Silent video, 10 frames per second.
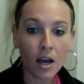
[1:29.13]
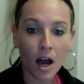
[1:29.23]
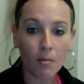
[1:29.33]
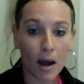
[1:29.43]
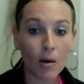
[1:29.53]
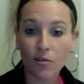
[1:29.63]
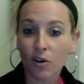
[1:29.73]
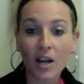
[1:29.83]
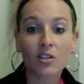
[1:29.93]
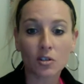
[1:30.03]
However,
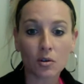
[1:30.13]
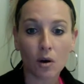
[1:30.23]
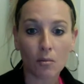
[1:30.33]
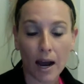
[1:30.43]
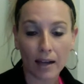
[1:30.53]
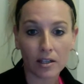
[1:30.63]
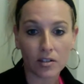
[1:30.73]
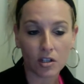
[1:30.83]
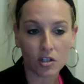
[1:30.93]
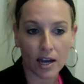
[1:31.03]
I do highly
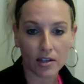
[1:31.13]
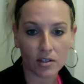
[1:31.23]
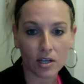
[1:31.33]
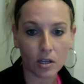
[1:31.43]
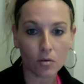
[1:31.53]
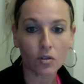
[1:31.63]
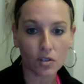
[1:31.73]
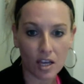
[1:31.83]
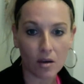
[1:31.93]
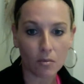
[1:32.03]
suggest that you
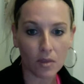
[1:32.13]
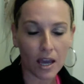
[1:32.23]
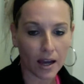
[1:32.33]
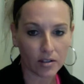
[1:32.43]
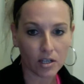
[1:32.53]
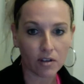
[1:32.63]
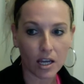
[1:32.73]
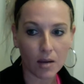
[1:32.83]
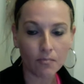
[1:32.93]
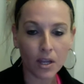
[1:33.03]
skim the
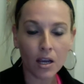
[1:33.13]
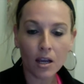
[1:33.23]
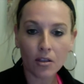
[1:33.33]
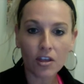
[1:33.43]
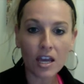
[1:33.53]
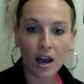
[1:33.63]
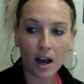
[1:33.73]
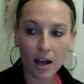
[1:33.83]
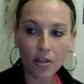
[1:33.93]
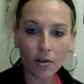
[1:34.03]
activity. The
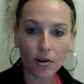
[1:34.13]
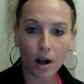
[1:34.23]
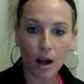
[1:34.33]
other